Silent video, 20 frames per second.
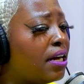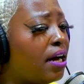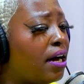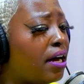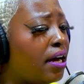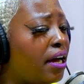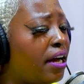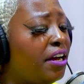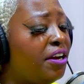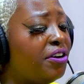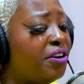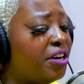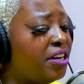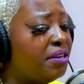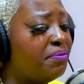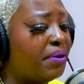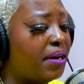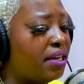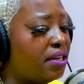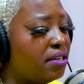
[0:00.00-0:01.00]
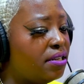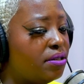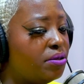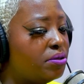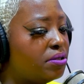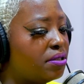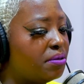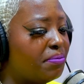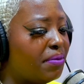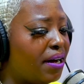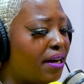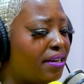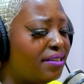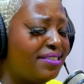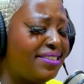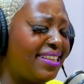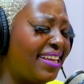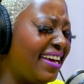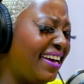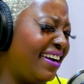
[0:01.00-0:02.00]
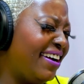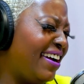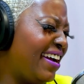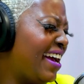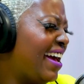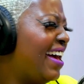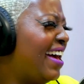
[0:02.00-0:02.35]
is hot. I hear anybody could lose their minds there.